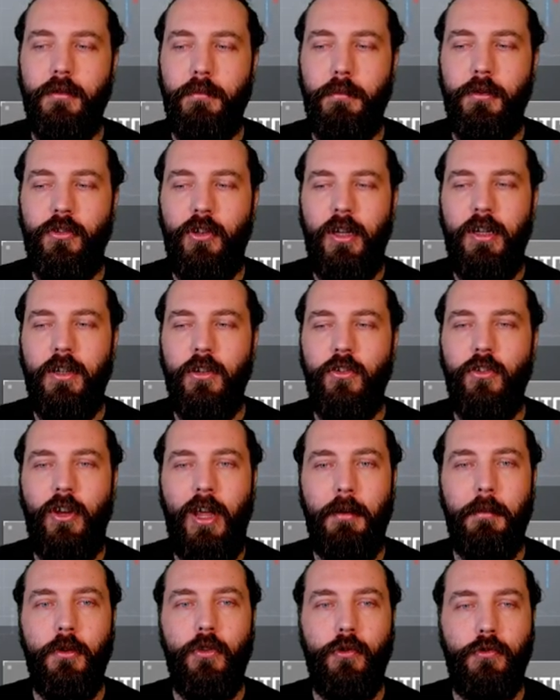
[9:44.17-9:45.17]
percentage
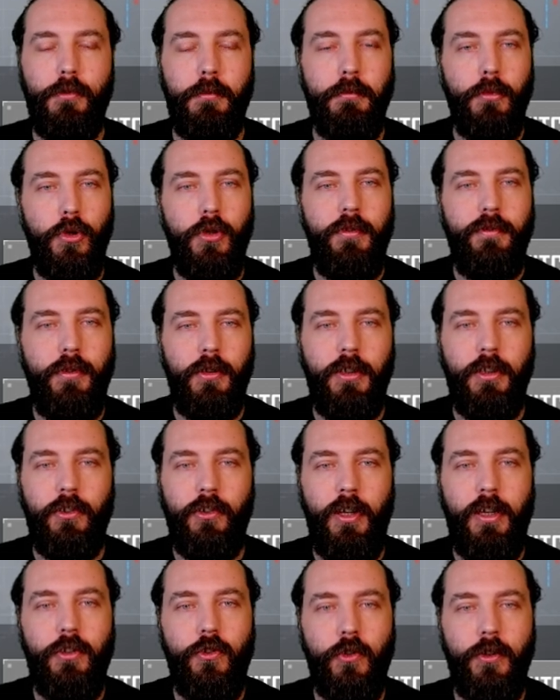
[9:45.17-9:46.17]
damage removal,
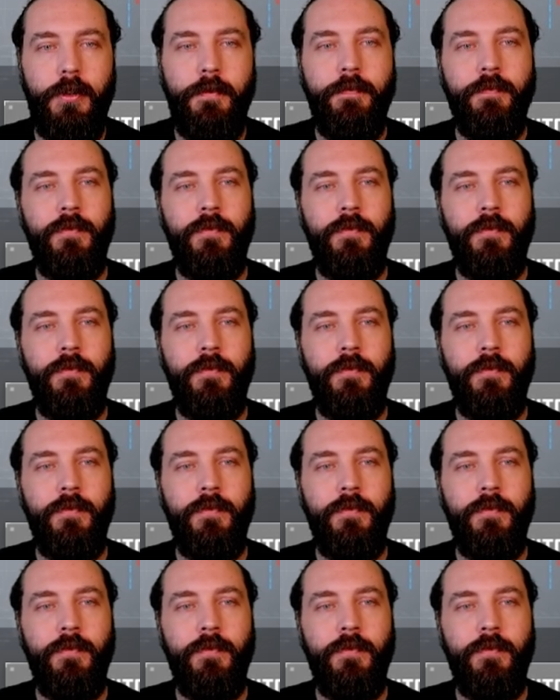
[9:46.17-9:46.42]
etc.,